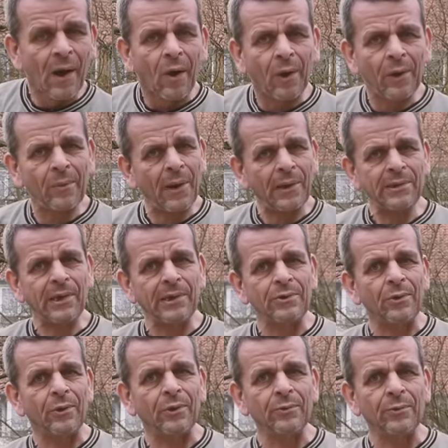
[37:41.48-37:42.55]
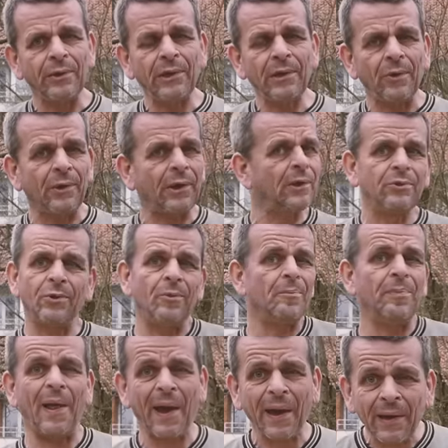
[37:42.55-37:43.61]
Otherwise, it can turn green or it can turn
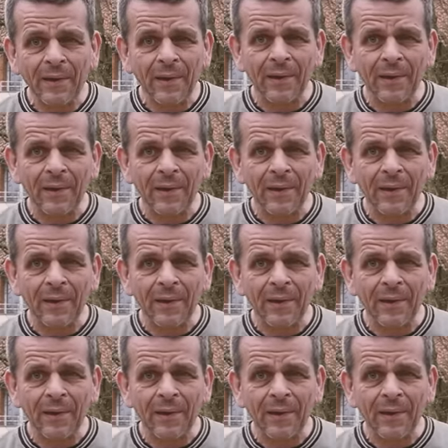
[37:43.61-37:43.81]
black.